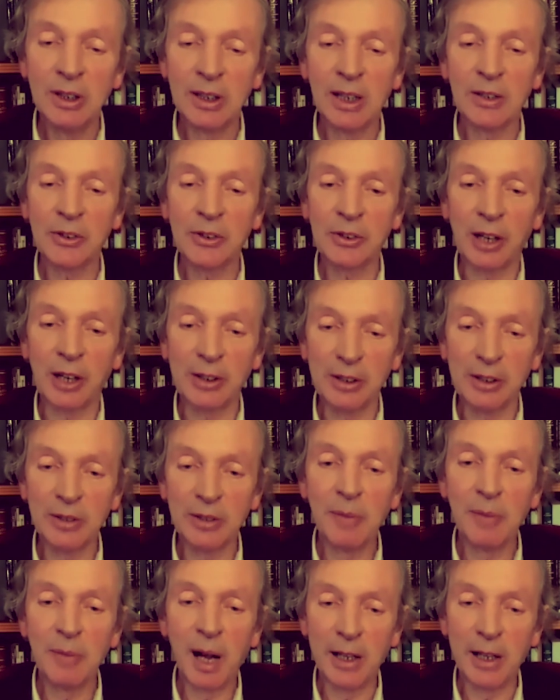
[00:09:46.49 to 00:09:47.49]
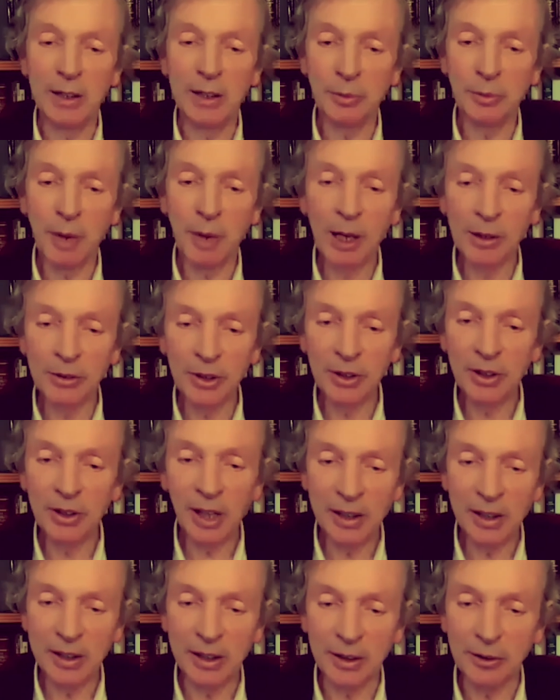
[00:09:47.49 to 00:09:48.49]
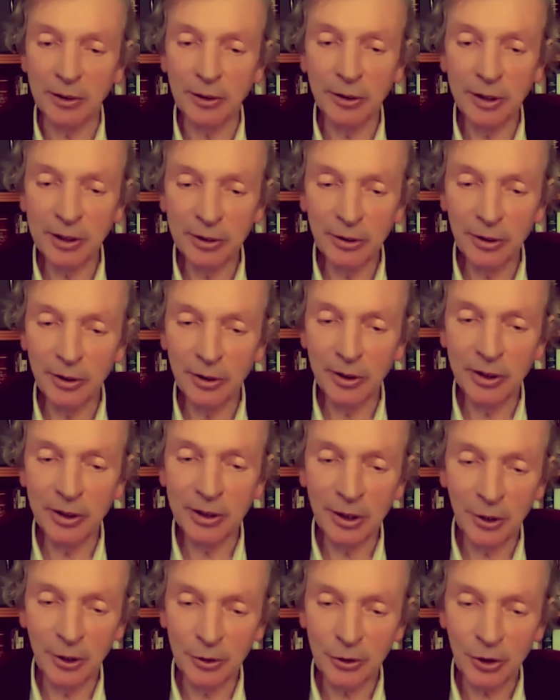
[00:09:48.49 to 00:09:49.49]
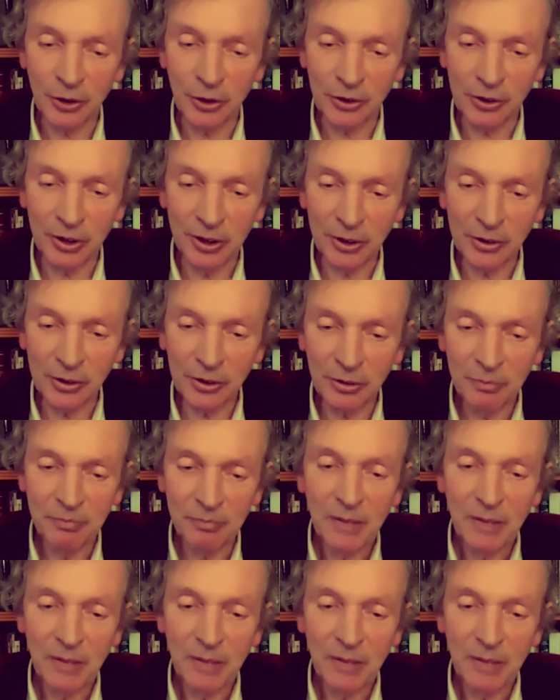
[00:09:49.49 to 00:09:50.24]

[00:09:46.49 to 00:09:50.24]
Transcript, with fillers: study the mind while denying or ignoring consciousness.